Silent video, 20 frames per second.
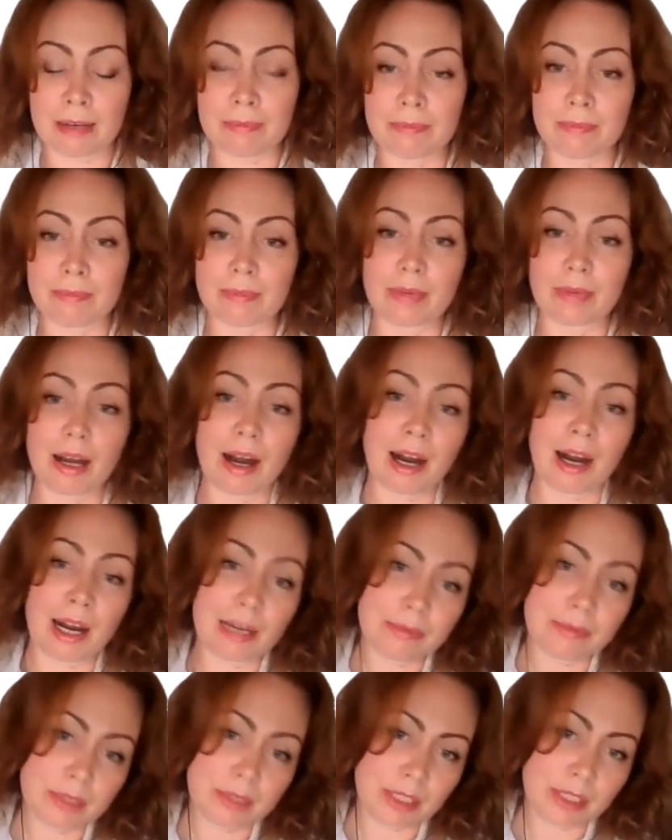
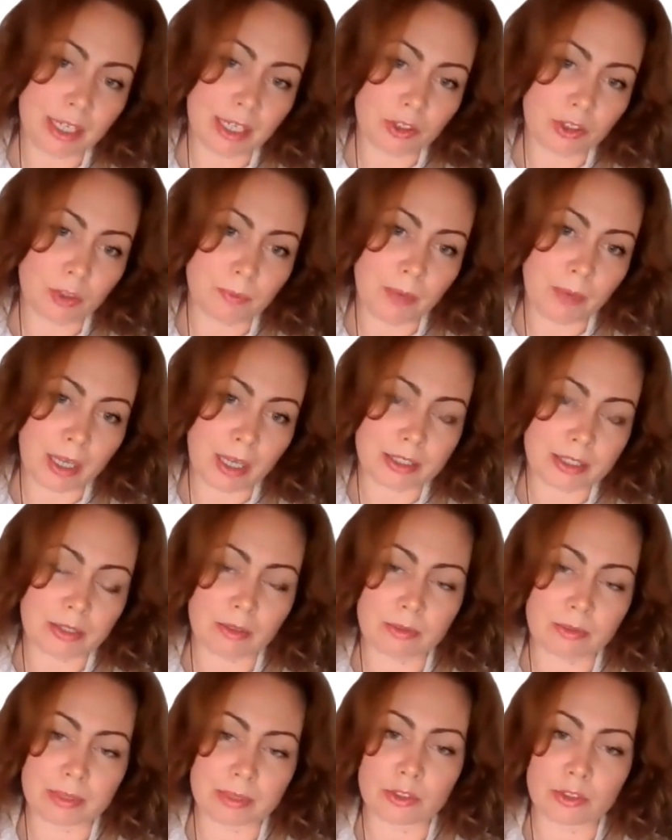I would like to pass
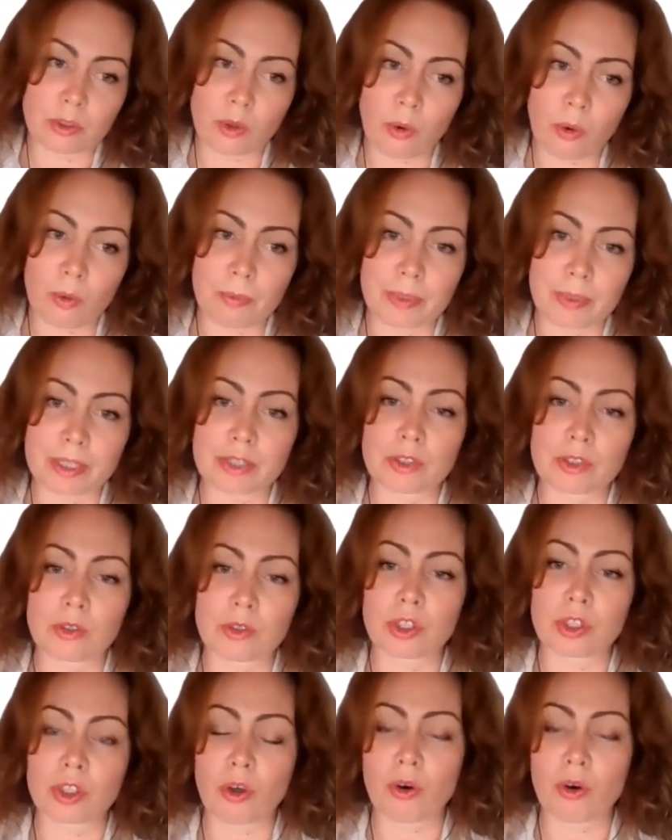over to Robert to